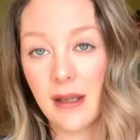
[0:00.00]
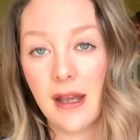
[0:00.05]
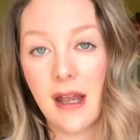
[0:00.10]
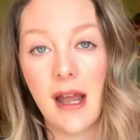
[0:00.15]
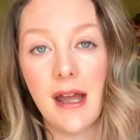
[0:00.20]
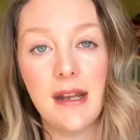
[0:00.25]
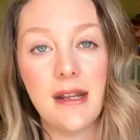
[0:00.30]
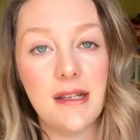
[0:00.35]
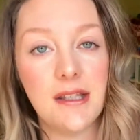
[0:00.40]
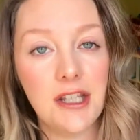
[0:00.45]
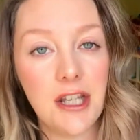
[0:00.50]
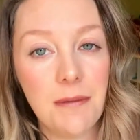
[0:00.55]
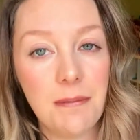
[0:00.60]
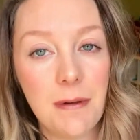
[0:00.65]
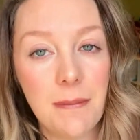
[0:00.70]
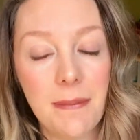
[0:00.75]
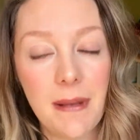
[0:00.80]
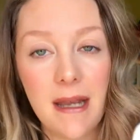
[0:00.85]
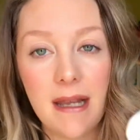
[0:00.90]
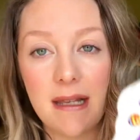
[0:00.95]
and it's
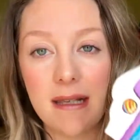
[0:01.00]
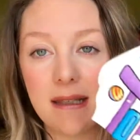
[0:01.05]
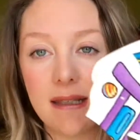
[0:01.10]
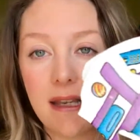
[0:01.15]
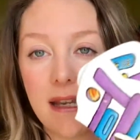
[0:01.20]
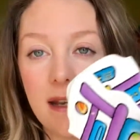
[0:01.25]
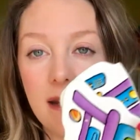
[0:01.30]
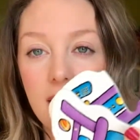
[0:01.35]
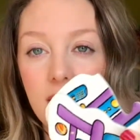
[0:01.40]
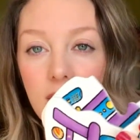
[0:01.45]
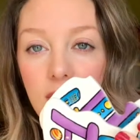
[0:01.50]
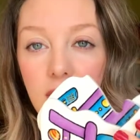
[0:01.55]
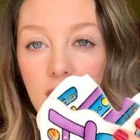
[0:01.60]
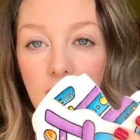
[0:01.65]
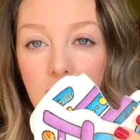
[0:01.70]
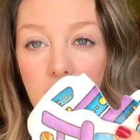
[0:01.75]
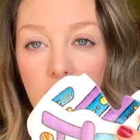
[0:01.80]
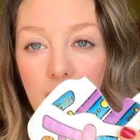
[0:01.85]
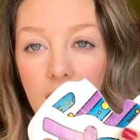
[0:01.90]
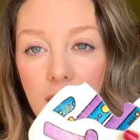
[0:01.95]
super basic.
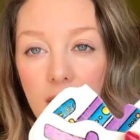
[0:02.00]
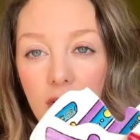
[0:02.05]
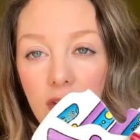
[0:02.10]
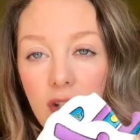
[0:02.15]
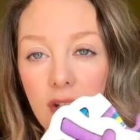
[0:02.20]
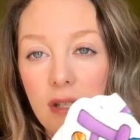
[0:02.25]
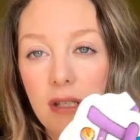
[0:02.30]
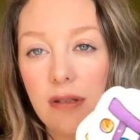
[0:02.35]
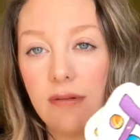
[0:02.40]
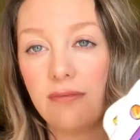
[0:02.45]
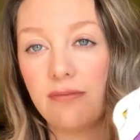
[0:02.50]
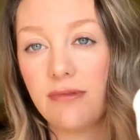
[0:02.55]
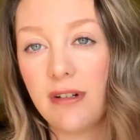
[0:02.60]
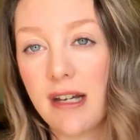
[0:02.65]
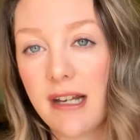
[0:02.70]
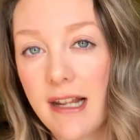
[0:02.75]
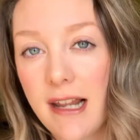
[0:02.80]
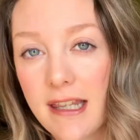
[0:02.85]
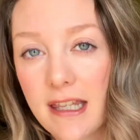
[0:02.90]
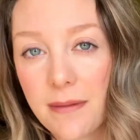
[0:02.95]
She just
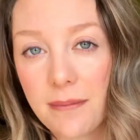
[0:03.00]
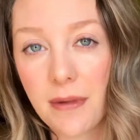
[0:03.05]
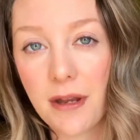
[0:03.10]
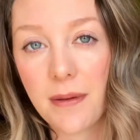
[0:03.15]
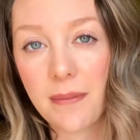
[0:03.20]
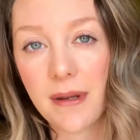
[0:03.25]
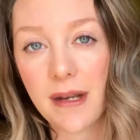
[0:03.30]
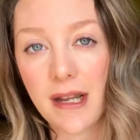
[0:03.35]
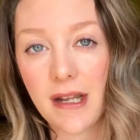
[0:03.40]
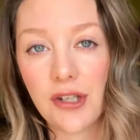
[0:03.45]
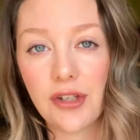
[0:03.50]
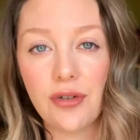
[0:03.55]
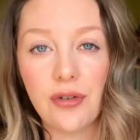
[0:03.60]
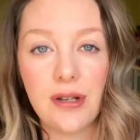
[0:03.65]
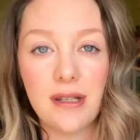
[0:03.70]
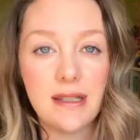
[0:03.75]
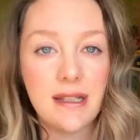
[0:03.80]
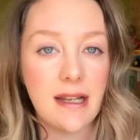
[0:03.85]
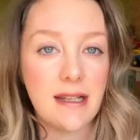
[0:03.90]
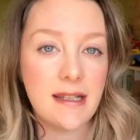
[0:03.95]
really at the moment
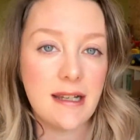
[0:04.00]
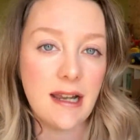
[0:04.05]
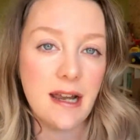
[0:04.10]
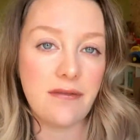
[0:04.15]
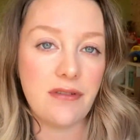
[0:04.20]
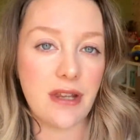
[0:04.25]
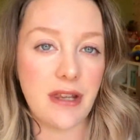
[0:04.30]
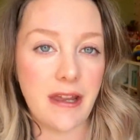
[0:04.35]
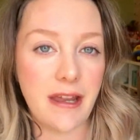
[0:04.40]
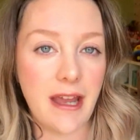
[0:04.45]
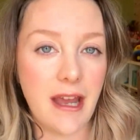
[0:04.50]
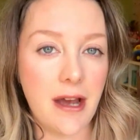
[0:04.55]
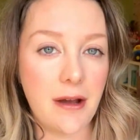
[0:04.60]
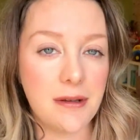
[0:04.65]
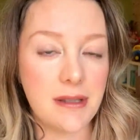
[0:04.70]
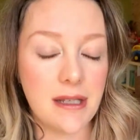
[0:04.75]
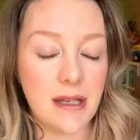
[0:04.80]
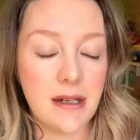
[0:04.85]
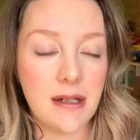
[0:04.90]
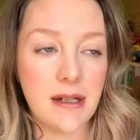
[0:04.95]
enjoys getting everything
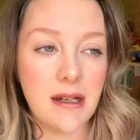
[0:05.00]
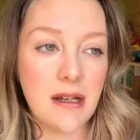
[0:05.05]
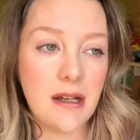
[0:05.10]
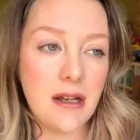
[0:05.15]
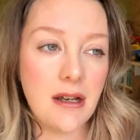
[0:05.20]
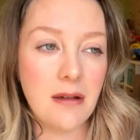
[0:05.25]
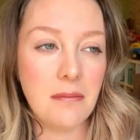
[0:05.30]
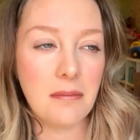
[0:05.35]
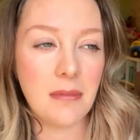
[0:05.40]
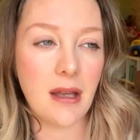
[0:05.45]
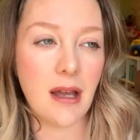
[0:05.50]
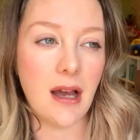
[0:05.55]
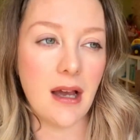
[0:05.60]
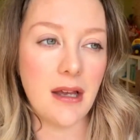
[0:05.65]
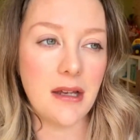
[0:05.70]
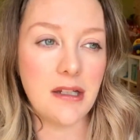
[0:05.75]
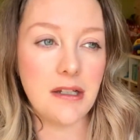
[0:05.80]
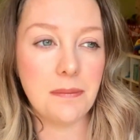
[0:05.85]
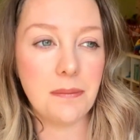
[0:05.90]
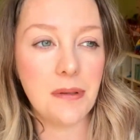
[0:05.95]
out and
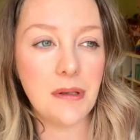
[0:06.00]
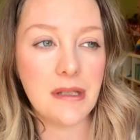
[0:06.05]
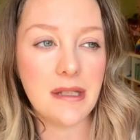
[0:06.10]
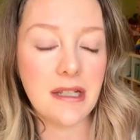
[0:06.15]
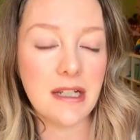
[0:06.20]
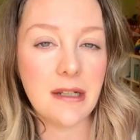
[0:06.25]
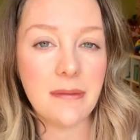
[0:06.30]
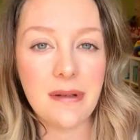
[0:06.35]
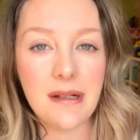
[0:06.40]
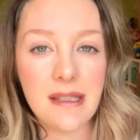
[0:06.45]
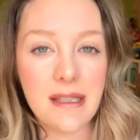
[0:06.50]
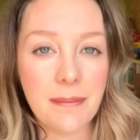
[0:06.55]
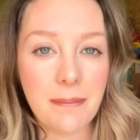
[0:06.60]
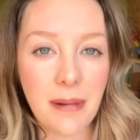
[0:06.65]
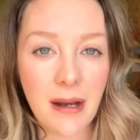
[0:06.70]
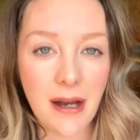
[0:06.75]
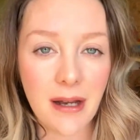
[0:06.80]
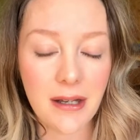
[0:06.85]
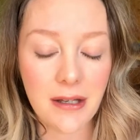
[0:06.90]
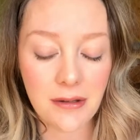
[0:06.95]
kind of putting them into
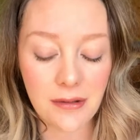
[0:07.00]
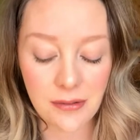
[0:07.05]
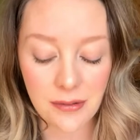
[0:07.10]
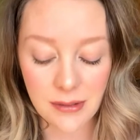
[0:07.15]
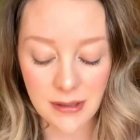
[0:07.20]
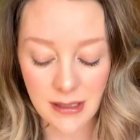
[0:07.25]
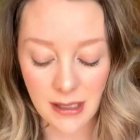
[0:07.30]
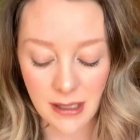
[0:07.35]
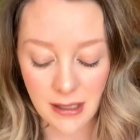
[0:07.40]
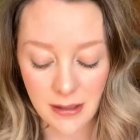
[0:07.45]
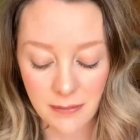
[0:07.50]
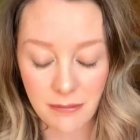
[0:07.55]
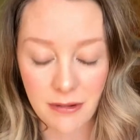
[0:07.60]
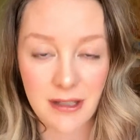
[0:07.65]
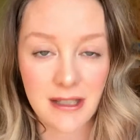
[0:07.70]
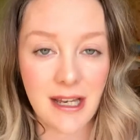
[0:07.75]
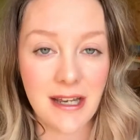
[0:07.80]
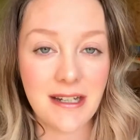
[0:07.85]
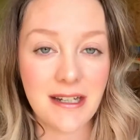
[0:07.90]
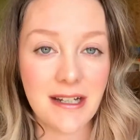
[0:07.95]
piles and
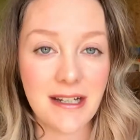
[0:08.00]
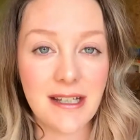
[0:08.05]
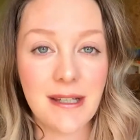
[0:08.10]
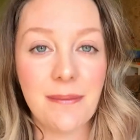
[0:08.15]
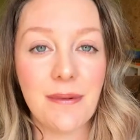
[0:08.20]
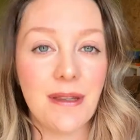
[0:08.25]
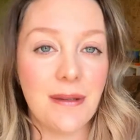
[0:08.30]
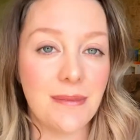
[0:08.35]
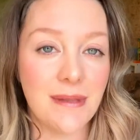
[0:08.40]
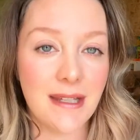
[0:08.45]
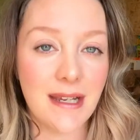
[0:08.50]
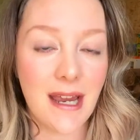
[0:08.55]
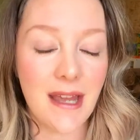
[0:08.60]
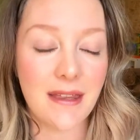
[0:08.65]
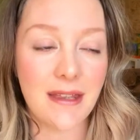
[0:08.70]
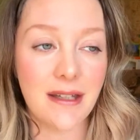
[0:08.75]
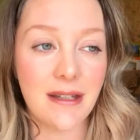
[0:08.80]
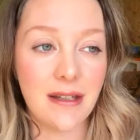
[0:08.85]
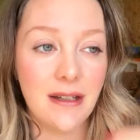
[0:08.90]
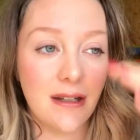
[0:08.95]
pretending to put them
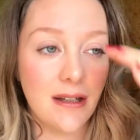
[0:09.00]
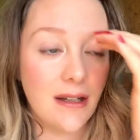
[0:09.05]
together.